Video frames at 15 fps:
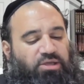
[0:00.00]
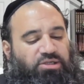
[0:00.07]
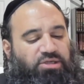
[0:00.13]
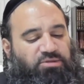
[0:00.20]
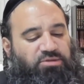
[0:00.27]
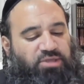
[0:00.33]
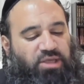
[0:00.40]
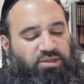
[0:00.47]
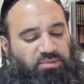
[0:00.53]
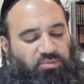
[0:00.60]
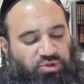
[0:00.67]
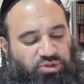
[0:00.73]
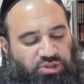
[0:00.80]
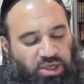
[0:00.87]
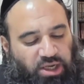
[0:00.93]
Hashem said to
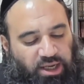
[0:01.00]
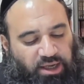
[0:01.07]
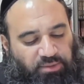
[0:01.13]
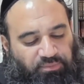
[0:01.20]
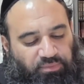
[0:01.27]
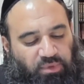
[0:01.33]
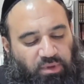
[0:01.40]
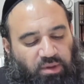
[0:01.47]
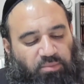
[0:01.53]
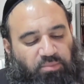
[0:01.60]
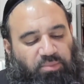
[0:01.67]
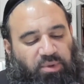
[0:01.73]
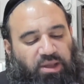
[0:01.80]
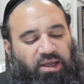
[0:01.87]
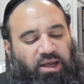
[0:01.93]
Moshe,
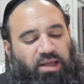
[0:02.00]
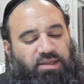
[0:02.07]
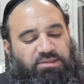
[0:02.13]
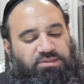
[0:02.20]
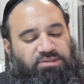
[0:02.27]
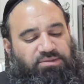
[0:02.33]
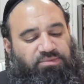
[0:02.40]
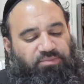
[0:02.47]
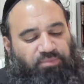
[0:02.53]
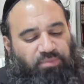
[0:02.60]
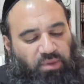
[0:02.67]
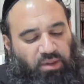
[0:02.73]
Pinchas,